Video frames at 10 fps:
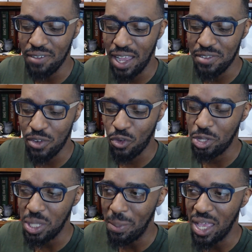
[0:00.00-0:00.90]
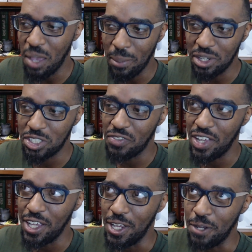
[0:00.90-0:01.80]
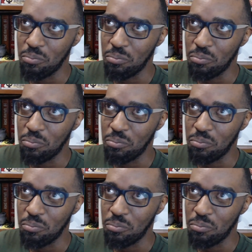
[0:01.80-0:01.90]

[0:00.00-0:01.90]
I've never really been much of a